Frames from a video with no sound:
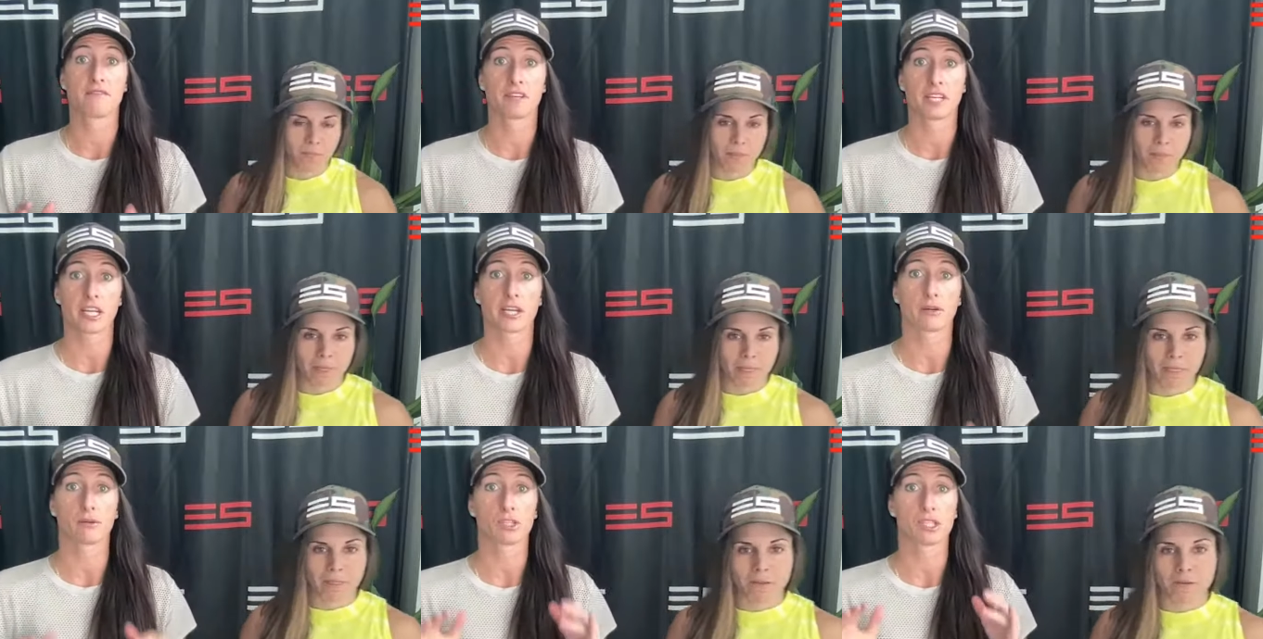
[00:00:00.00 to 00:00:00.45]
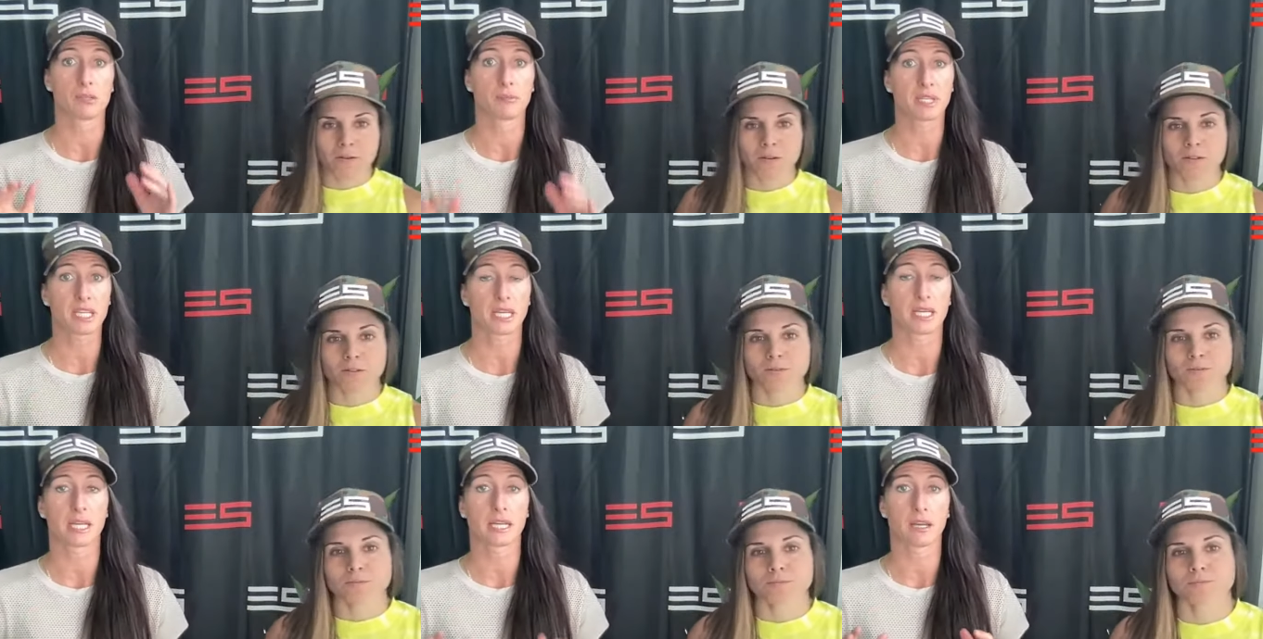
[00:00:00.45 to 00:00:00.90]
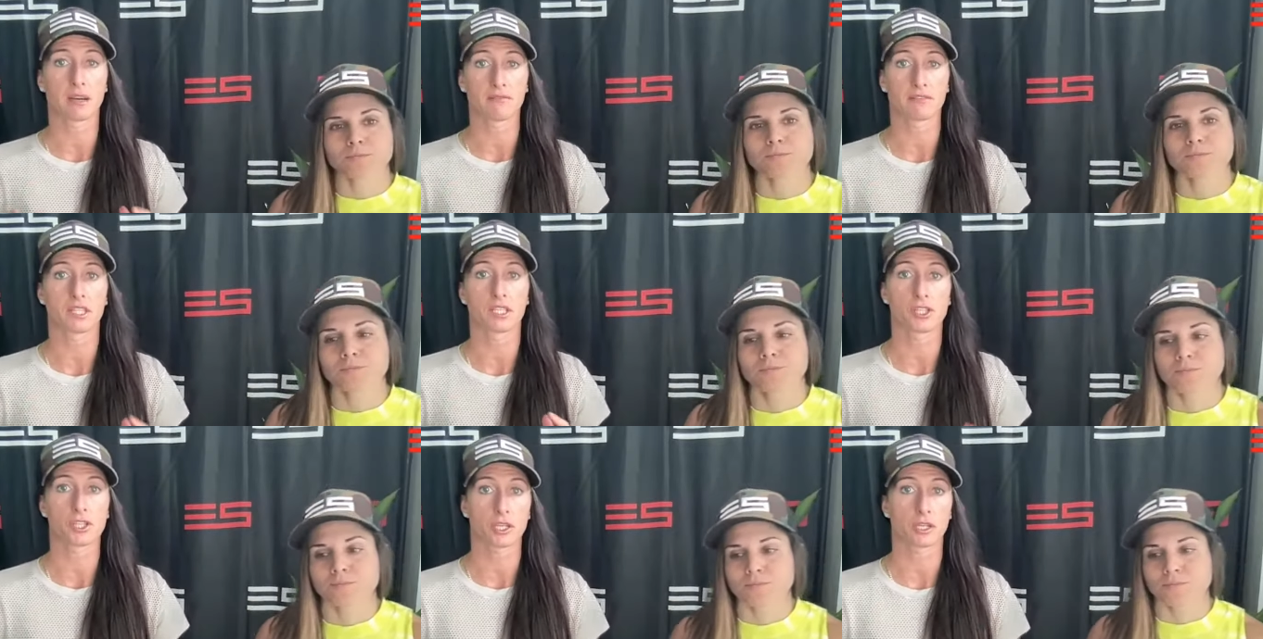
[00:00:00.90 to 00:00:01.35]
Speaker 1: videos at the beginning
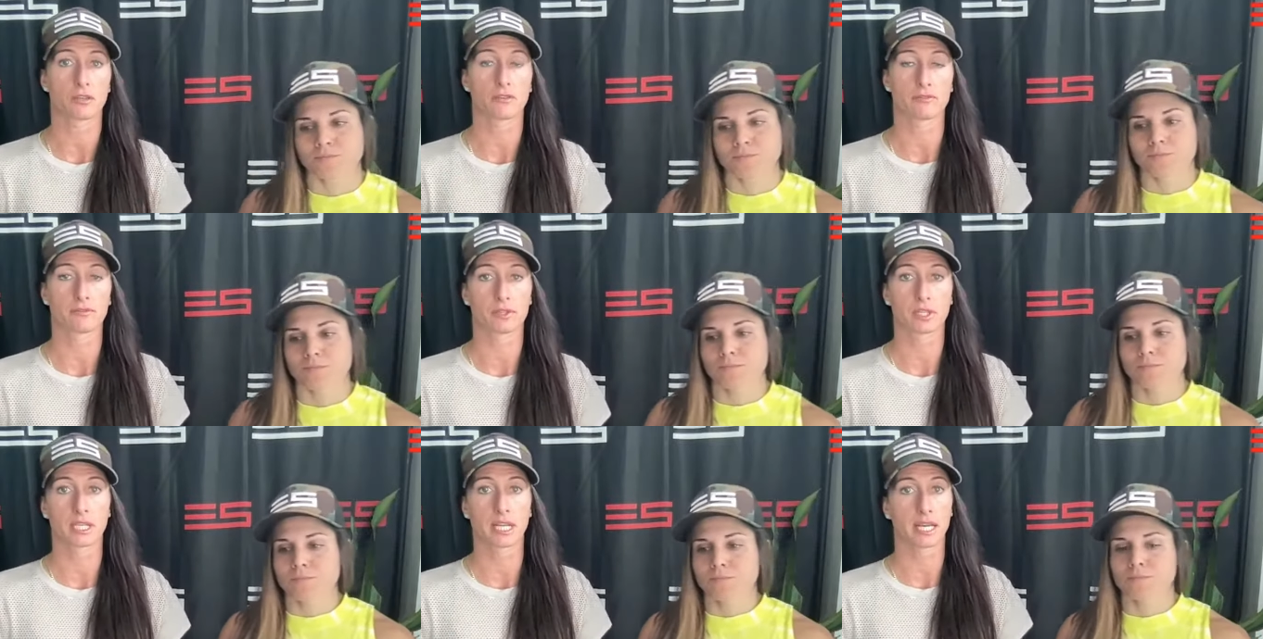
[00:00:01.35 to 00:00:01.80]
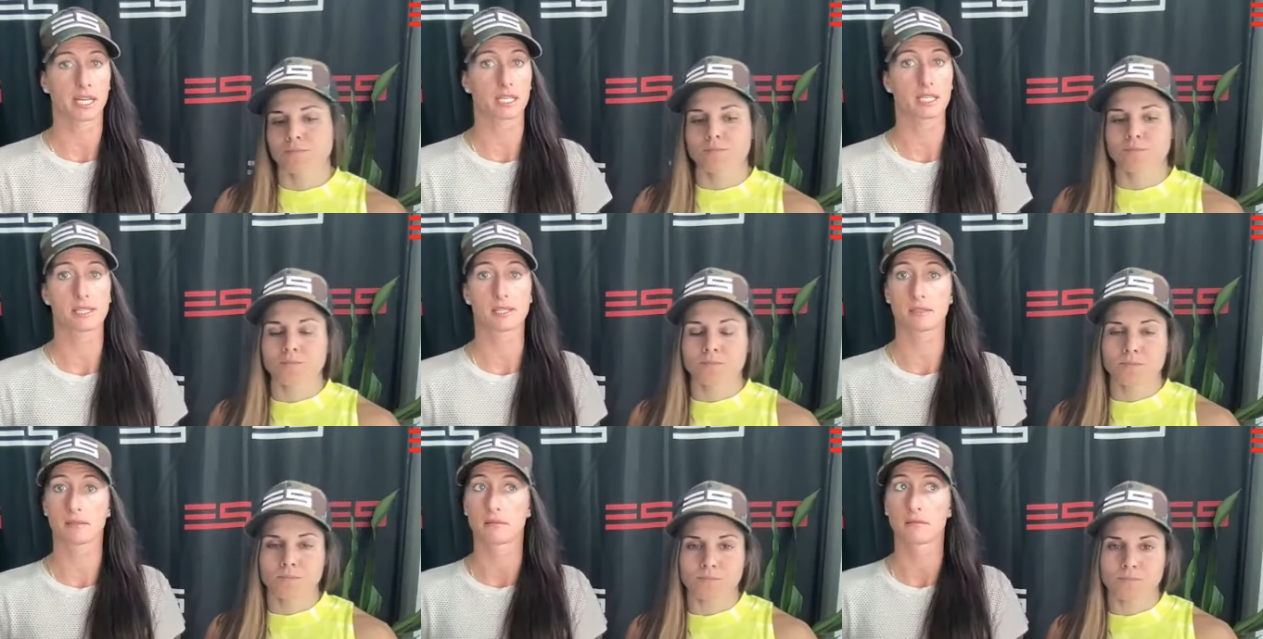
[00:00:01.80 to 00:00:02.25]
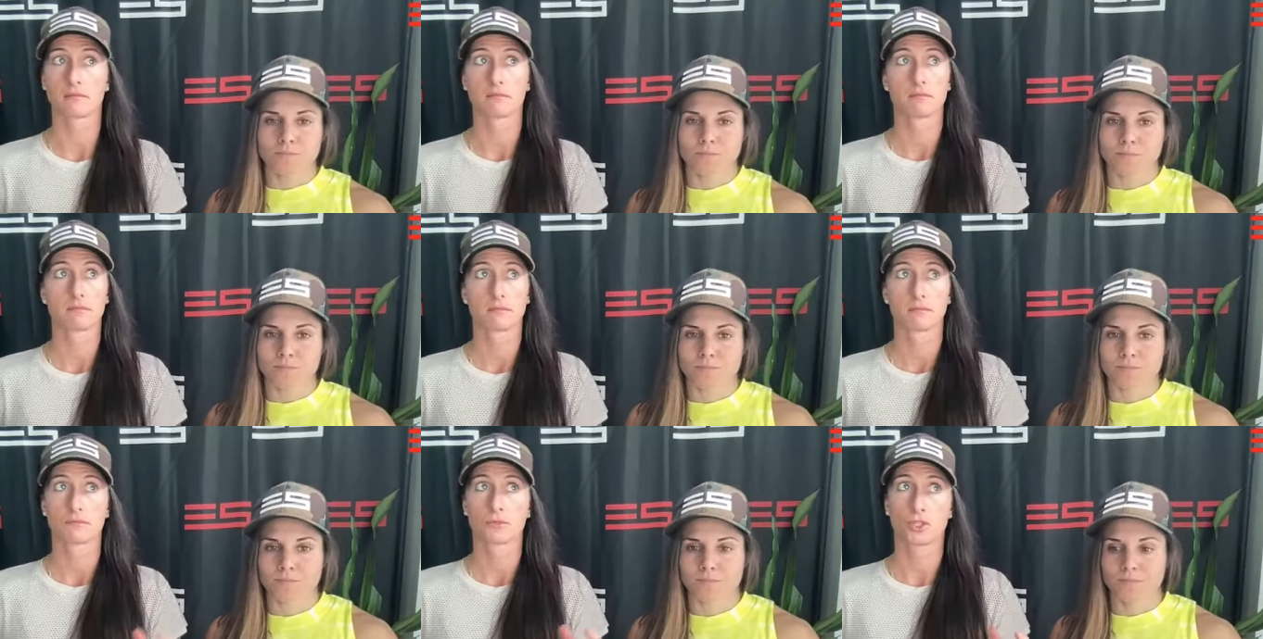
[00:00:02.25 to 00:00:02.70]
of this year for the next
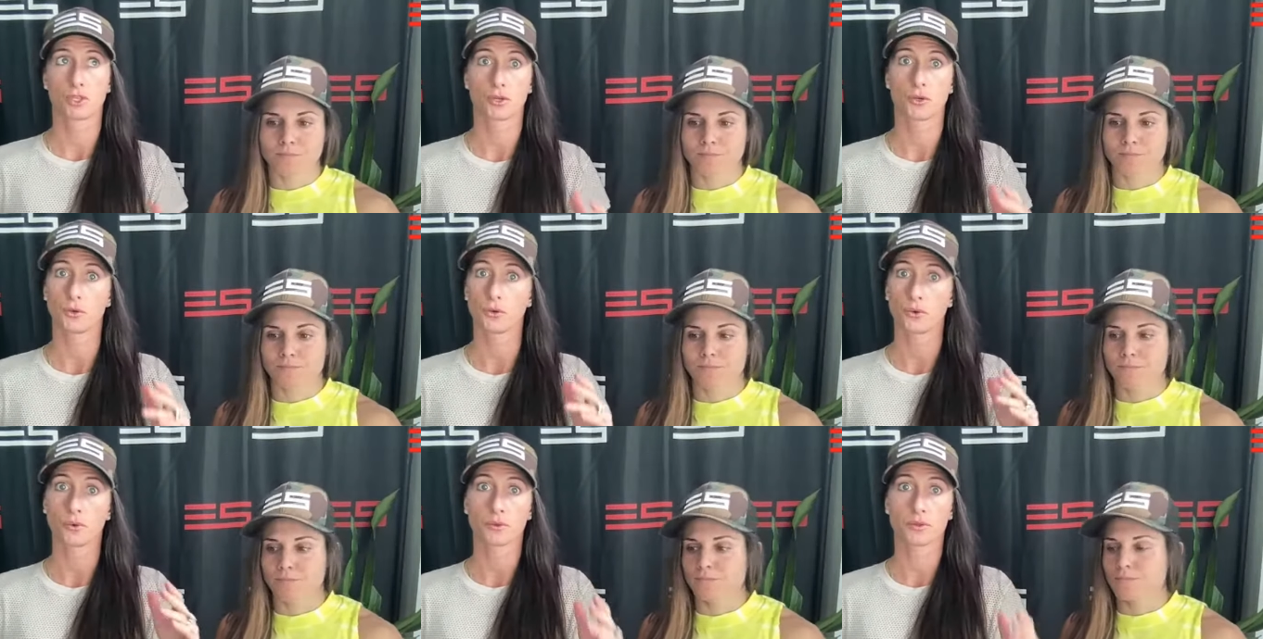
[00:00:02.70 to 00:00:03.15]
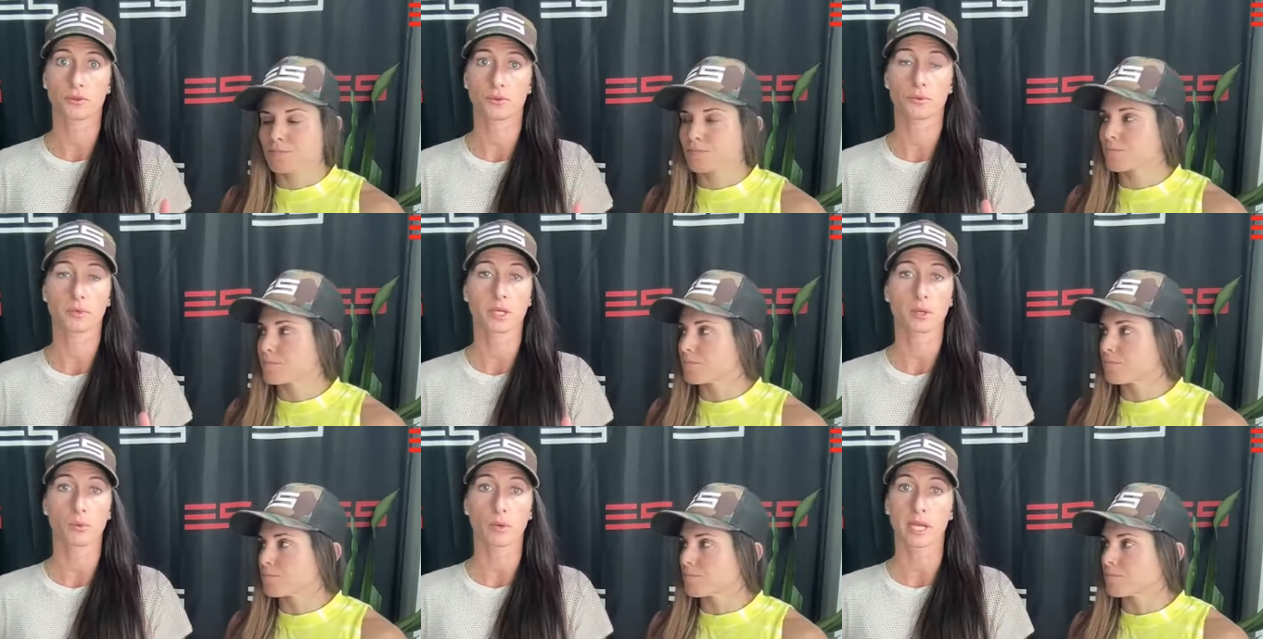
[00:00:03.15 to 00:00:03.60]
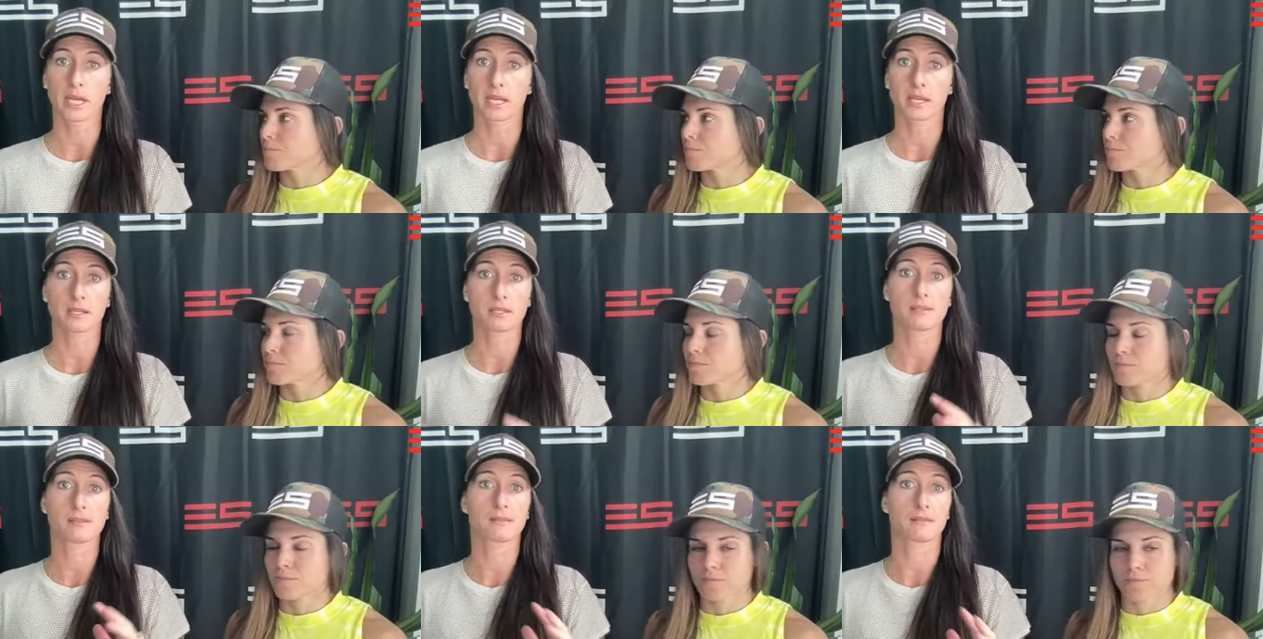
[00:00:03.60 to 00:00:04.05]
two, three
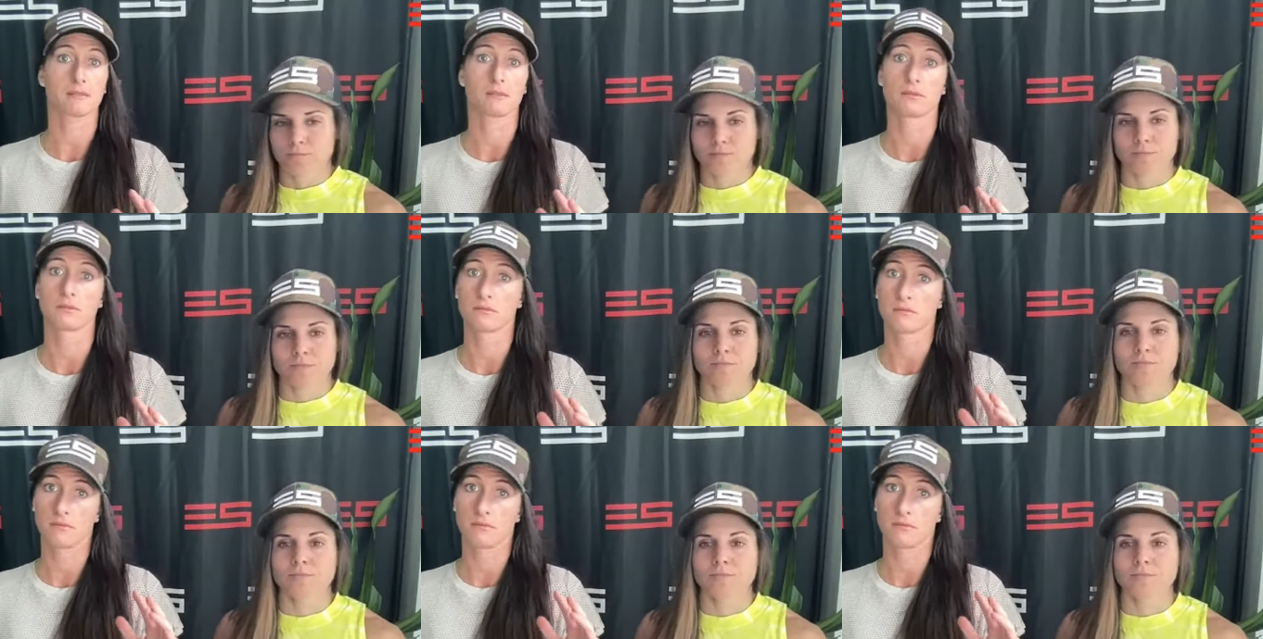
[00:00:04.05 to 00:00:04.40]
weeks,